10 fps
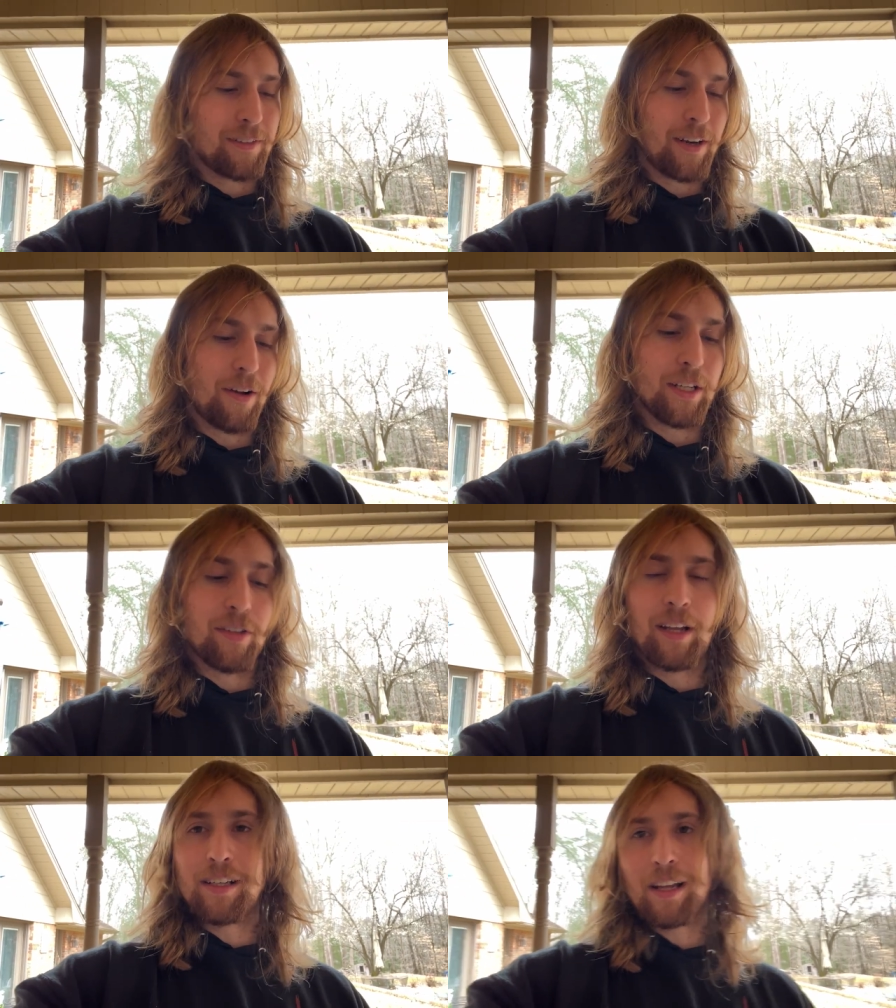You know, it
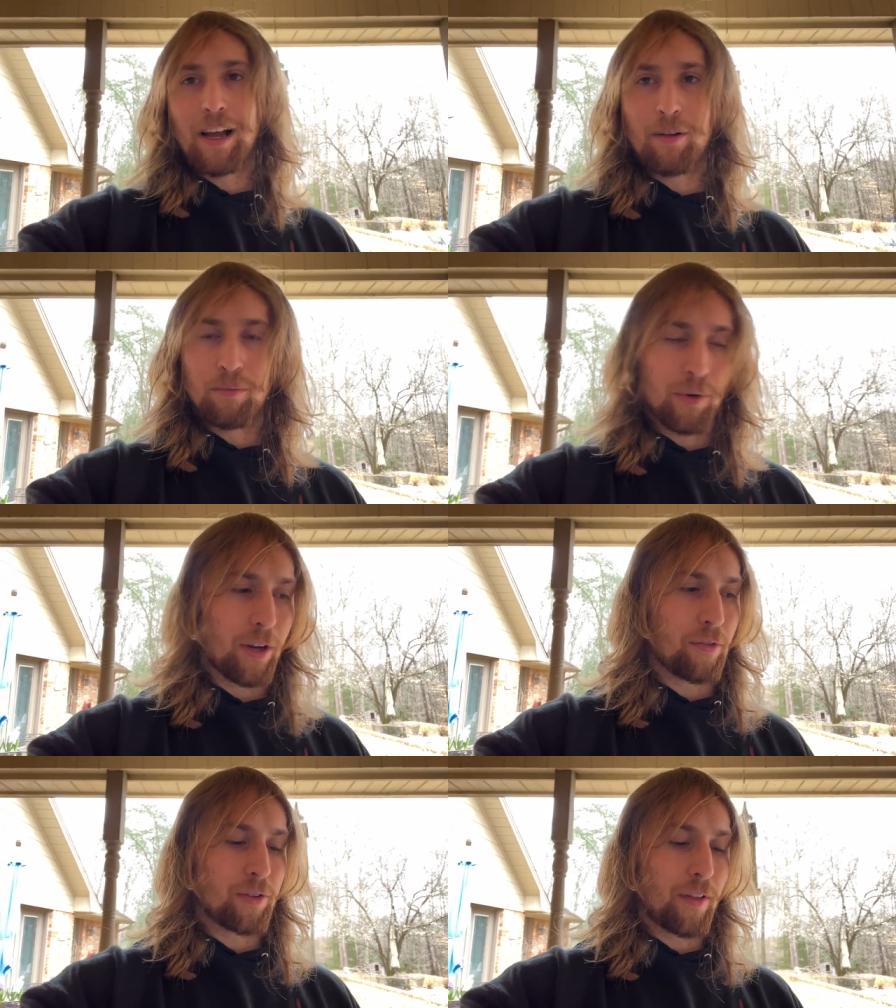just takes time when it
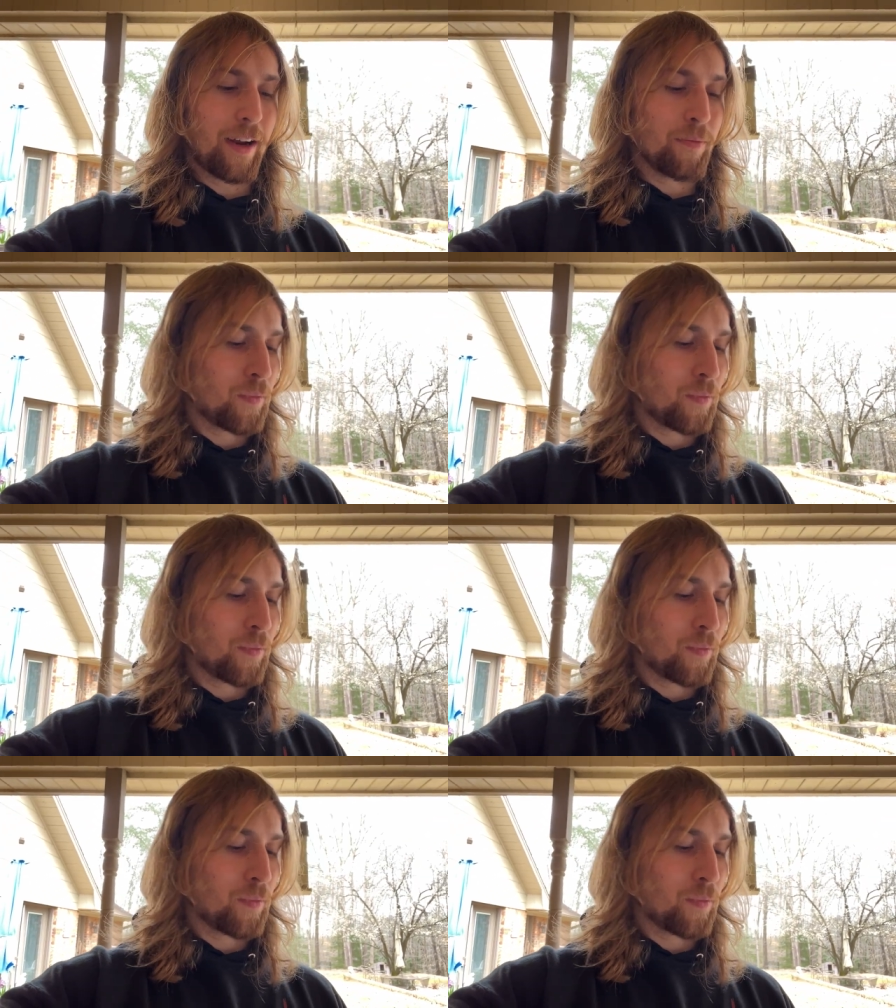comes to like